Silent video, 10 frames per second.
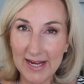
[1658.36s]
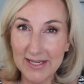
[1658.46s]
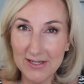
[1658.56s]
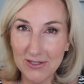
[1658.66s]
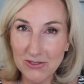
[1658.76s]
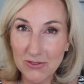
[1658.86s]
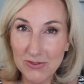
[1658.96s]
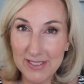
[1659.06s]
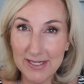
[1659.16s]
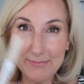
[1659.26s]
I could also
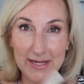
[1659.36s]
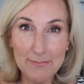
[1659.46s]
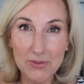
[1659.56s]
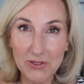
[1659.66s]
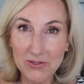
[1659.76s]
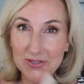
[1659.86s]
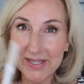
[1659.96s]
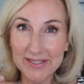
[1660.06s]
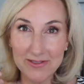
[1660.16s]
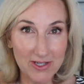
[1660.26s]
see people
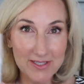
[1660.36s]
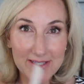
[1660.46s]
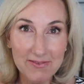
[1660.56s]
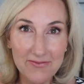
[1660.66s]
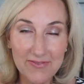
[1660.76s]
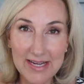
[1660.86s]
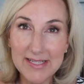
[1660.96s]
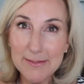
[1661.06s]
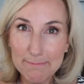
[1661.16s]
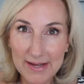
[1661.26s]
using just the
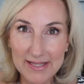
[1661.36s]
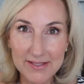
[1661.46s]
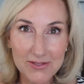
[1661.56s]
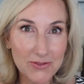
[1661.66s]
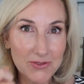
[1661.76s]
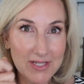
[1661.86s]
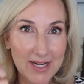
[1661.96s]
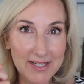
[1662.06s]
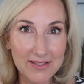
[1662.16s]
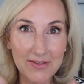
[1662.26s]
face pencils
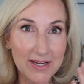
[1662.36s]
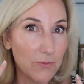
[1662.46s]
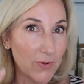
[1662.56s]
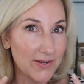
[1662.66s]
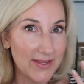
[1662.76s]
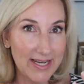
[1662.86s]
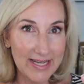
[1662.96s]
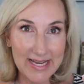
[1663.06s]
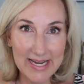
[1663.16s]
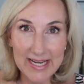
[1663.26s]
kind of like where they
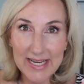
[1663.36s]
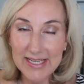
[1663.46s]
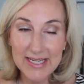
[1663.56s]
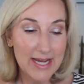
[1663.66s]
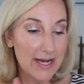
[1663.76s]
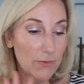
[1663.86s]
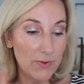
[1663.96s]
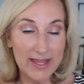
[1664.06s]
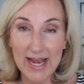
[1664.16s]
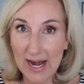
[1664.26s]
need it
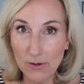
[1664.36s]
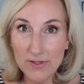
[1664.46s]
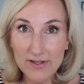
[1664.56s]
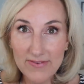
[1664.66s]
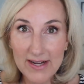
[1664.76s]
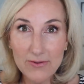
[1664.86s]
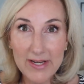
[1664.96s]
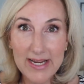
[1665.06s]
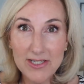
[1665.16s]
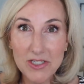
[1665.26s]
without the
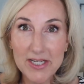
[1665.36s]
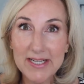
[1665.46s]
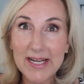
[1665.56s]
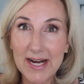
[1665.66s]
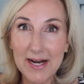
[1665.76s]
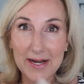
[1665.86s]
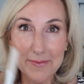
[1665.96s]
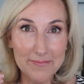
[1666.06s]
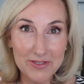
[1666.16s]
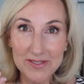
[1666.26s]
foundation I
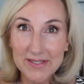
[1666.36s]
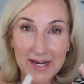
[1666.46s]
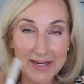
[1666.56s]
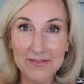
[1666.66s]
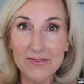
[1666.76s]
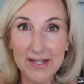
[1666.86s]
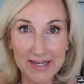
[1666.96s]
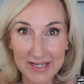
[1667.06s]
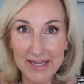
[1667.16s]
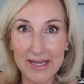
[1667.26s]
am just kind of like
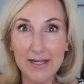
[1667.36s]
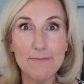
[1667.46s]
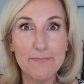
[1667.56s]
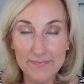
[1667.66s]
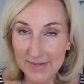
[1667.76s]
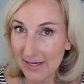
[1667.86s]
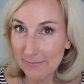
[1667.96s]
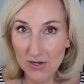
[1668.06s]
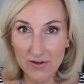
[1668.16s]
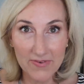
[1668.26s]
again a
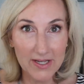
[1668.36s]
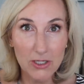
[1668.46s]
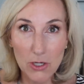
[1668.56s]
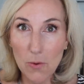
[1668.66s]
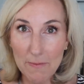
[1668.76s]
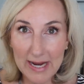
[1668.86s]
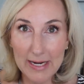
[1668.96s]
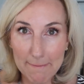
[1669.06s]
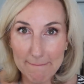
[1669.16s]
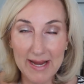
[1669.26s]
perfect no
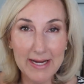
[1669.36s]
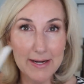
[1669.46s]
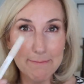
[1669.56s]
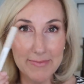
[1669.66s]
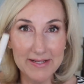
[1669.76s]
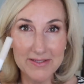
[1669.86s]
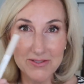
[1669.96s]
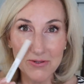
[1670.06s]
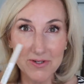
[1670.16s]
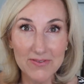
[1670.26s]
makeup makeup, but
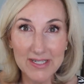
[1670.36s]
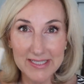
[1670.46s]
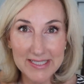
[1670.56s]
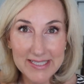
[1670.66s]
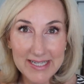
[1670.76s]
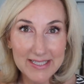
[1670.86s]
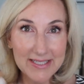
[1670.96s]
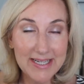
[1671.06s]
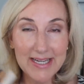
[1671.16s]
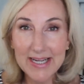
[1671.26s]
just sort of
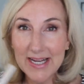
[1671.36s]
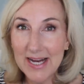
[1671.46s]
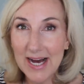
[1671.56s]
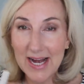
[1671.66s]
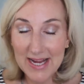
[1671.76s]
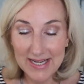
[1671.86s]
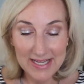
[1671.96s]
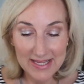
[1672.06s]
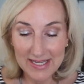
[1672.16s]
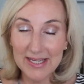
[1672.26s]
concealing
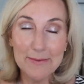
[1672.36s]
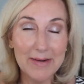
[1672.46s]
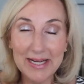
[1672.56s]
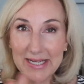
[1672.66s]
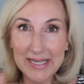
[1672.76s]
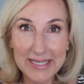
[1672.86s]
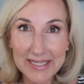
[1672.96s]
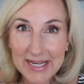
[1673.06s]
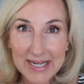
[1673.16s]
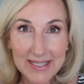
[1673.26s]
anything that might need
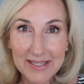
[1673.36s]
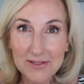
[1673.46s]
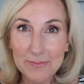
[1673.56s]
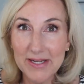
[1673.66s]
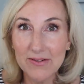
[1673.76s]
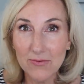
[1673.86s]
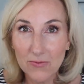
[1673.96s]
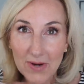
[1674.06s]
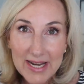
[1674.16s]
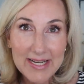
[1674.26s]
a little bit of
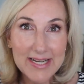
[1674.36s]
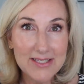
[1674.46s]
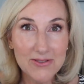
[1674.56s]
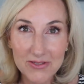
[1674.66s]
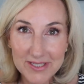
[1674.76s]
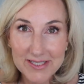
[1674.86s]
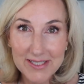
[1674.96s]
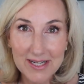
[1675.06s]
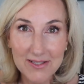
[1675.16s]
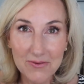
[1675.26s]
redness or
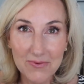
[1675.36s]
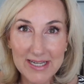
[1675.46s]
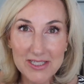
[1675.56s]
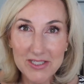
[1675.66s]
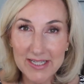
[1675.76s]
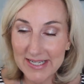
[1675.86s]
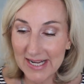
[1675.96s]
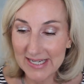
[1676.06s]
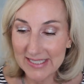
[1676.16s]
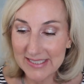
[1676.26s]
discoloration.
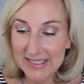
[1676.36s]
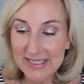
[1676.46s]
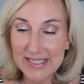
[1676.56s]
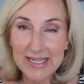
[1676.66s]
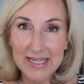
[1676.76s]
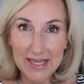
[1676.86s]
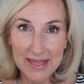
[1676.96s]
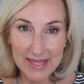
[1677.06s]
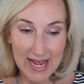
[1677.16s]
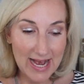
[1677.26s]
I could see
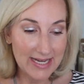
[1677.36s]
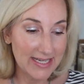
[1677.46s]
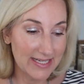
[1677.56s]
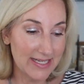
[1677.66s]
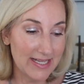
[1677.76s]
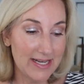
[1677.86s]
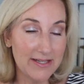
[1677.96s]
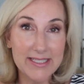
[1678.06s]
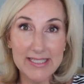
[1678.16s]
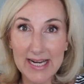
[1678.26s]
that and then
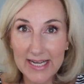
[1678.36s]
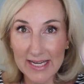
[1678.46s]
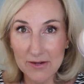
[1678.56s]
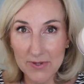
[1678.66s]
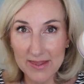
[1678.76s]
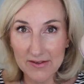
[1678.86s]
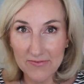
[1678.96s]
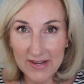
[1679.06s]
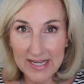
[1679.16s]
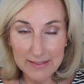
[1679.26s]
setting it with the
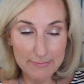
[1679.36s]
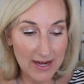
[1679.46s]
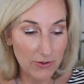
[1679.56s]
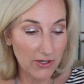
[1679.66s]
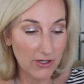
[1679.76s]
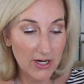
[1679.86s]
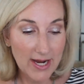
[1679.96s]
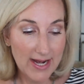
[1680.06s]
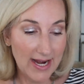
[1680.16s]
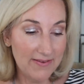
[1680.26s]
face powder.
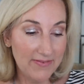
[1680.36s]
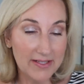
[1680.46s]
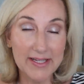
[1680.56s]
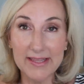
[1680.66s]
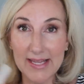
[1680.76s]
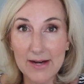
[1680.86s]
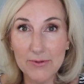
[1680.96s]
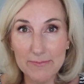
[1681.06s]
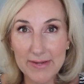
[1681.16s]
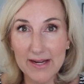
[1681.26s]
I feel like that
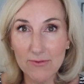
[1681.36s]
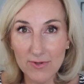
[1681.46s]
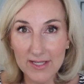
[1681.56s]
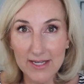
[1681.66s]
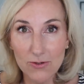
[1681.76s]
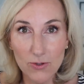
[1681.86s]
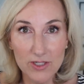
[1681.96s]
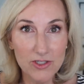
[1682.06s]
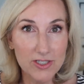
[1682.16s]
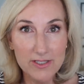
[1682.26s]
would be a really
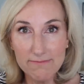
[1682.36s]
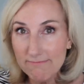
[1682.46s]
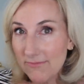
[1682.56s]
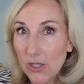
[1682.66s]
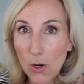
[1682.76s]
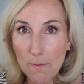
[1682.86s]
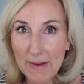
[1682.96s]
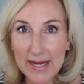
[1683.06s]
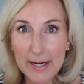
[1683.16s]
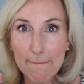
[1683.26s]
gorgeous no
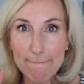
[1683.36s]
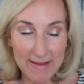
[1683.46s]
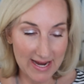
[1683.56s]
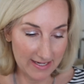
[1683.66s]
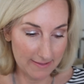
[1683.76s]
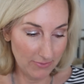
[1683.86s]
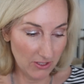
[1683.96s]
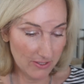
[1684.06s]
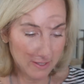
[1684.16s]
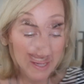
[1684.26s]
makeup makeup
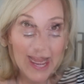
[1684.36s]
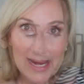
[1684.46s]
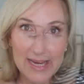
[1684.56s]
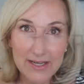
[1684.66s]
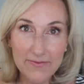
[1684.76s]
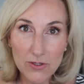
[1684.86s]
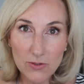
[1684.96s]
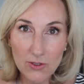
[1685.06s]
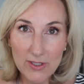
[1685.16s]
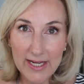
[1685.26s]
look. And if you're
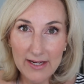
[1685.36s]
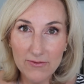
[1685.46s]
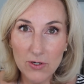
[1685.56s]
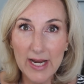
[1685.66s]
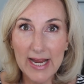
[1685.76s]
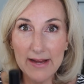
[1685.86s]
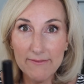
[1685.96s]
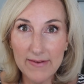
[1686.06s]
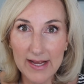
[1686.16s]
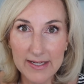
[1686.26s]
looking for
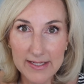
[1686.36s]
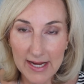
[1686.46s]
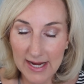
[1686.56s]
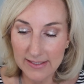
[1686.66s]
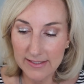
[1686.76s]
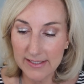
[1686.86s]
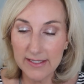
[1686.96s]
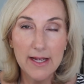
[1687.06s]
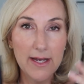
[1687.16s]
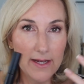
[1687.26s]
a
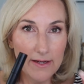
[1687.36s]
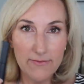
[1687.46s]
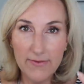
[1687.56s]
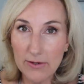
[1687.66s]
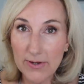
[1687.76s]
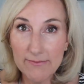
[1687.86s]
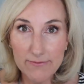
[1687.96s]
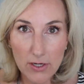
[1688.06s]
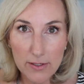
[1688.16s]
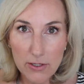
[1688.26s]
fantastic, very
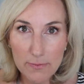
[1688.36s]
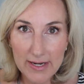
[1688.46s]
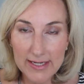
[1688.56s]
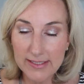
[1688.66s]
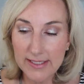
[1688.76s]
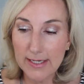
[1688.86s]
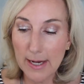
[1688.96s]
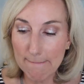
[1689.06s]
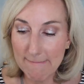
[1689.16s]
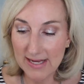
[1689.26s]

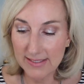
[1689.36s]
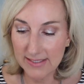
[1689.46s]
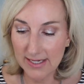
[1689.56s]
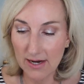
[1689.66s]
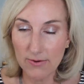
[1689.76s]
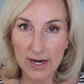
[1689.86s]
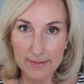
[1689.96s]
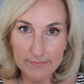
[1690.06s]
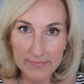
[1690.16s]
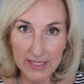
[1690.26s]
volumizing
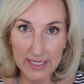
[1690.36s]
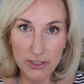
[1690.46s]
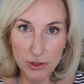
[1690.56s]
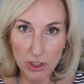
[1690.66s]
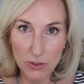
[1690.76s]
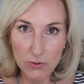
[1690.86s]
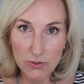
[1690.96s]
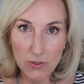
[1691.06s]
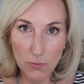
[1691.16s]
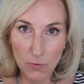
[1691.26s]
mascara, the
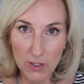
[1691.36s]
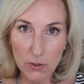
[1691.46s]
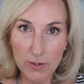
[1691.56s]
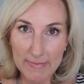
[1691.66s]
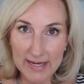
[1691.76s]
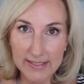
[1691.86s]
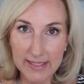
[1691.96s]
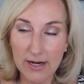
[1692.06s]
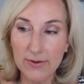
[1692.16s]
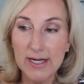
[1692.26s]
Jones Road
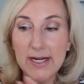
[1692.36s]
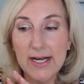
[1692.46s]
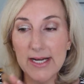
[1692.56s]
mascara.